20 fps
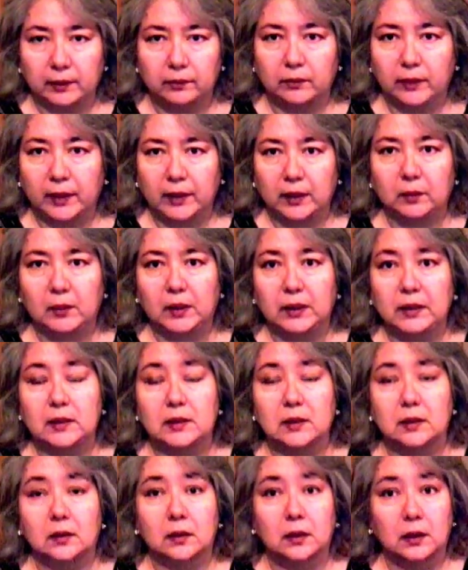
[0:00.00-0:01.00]
making my
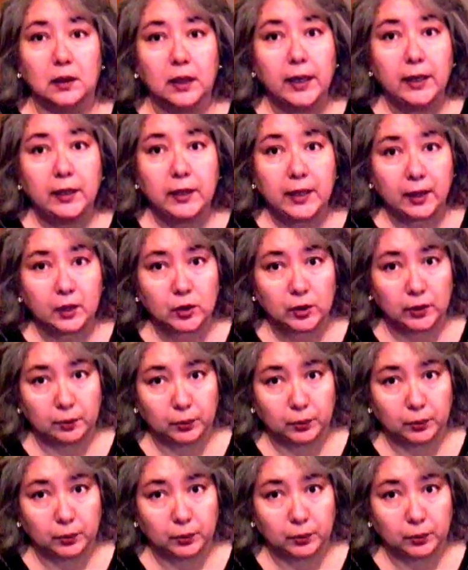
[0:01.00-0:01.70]
instant thing, to actually